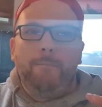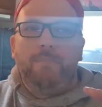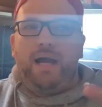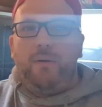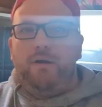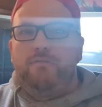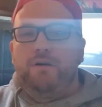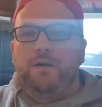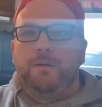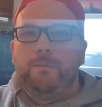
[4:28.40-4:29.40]

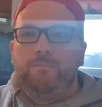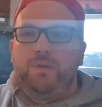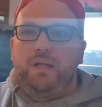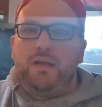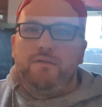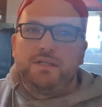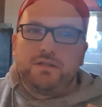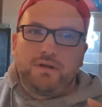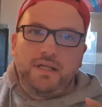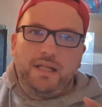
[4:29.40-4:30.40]
However, if it's
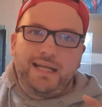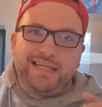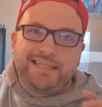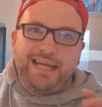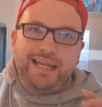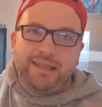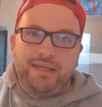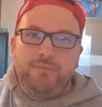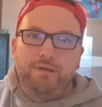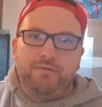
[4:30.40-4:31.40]
looking like it's getting a
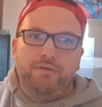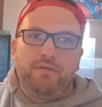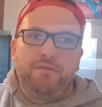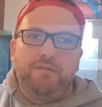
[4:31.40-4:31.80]
little bit rough,